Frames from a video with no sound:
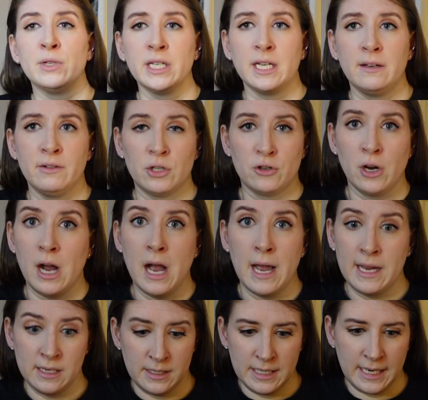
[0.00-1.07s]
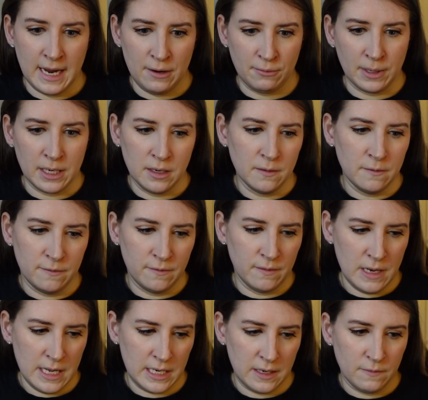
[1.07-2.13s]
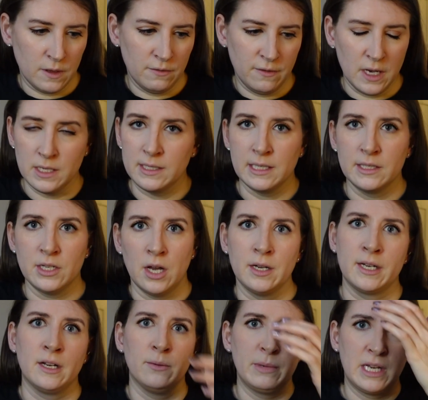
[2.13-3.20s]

really even try to get rid of any of the fuzz that's on here,